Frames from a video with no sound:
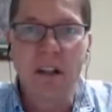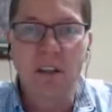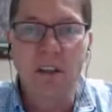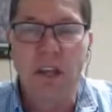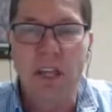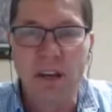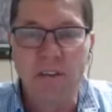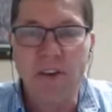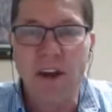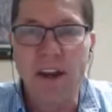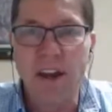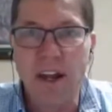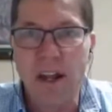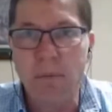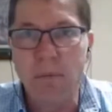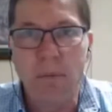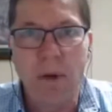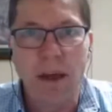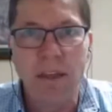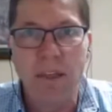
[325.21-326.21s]
You can divide it
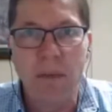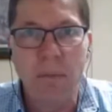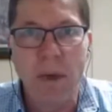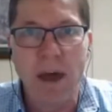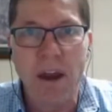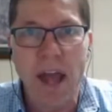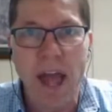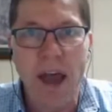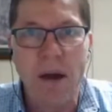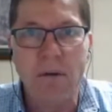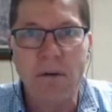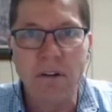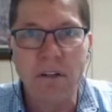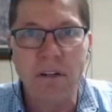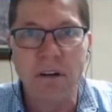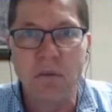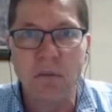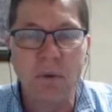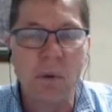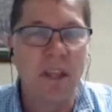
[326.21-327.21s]
up by the amount of hours
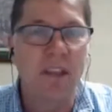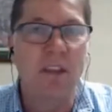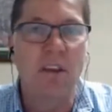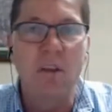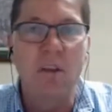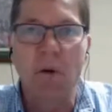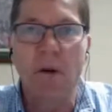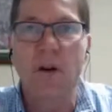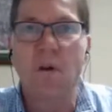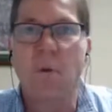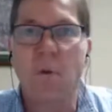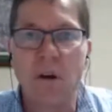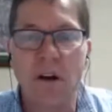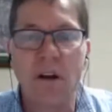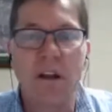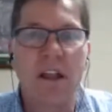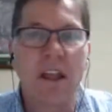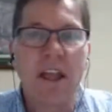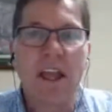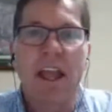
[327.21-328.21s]
in a week that you want to
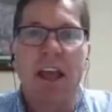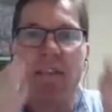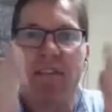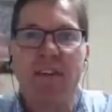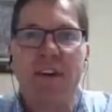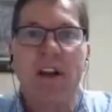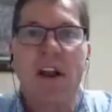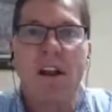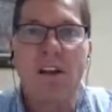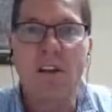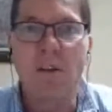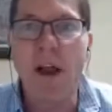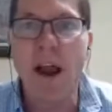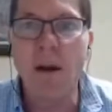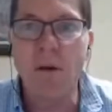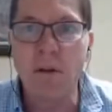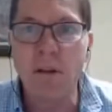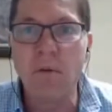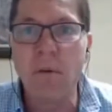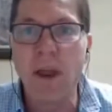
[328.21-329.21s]
work and figure out your
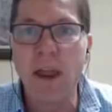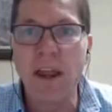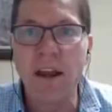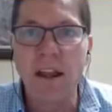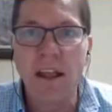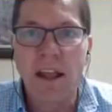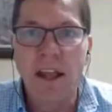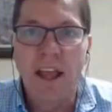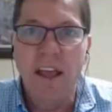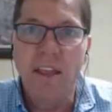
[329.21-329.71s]
hourly rate.